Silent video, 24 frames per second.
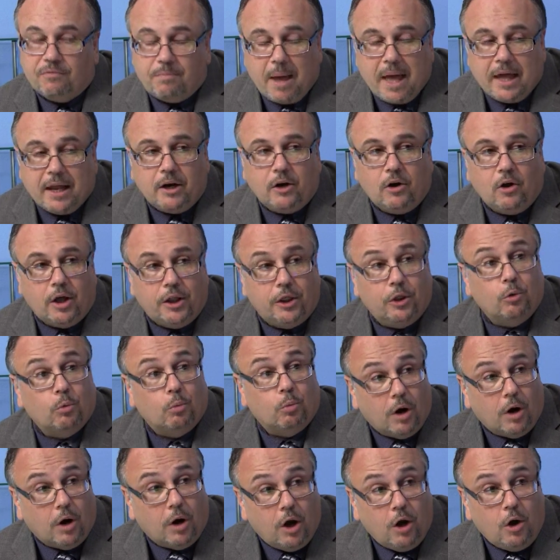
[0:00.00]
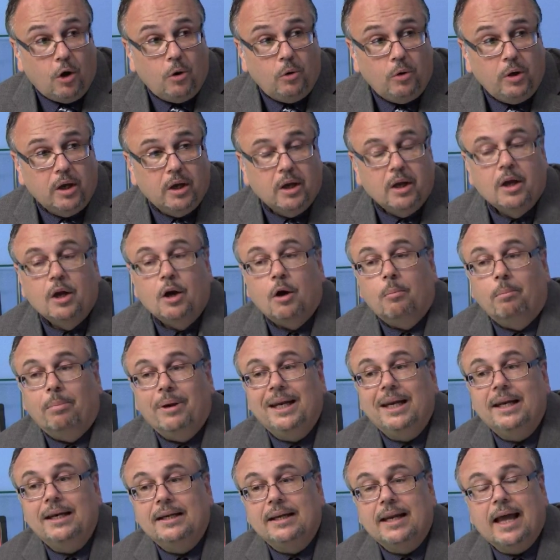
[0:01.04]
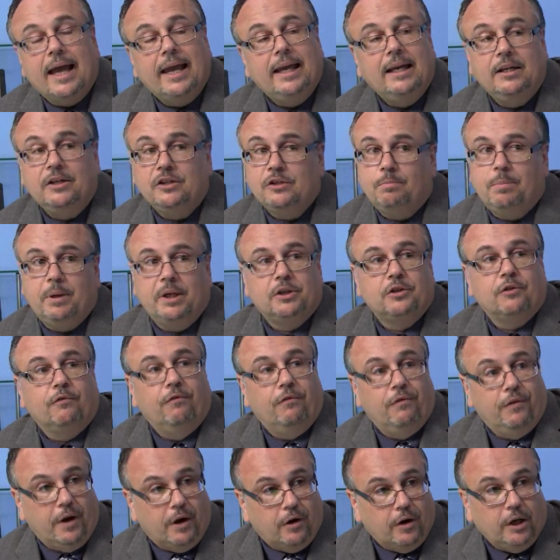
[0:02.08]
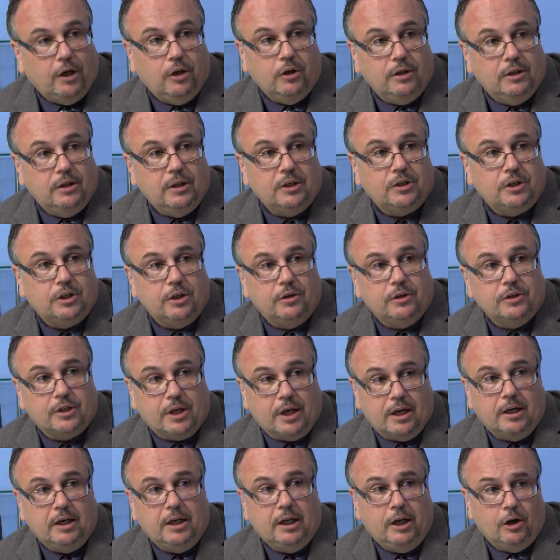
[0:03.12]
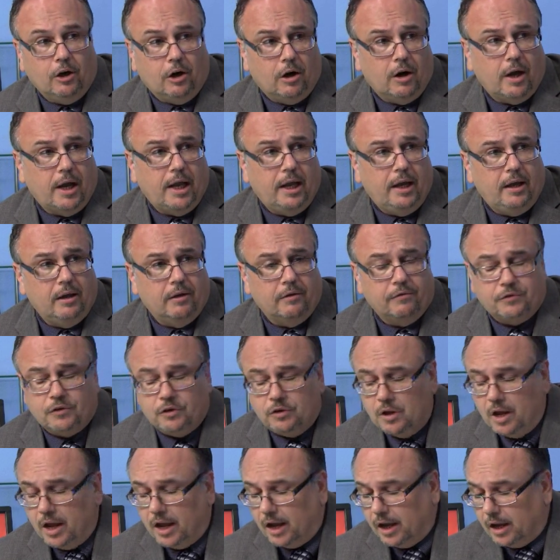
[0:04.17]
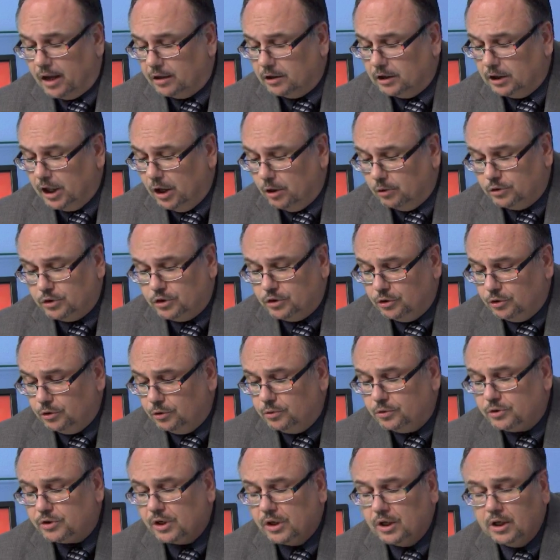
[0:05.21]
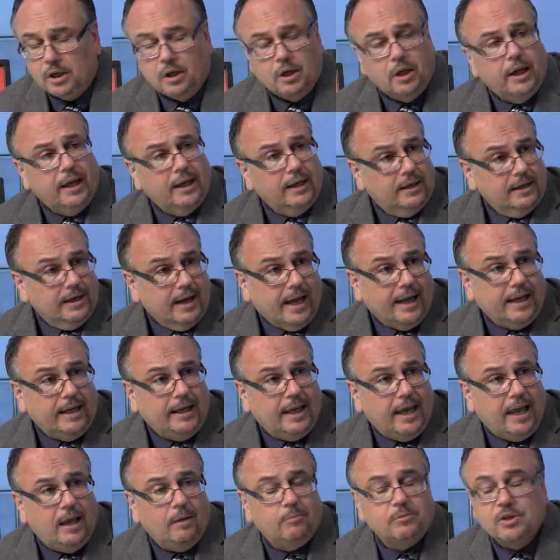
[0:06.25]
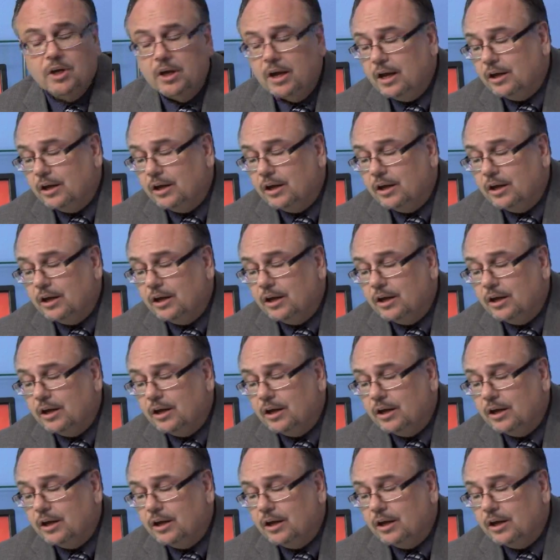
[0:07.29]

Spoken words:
of Pettit on the road, but at night he's pitched very good this year. He's got an ERA of low twos at night games.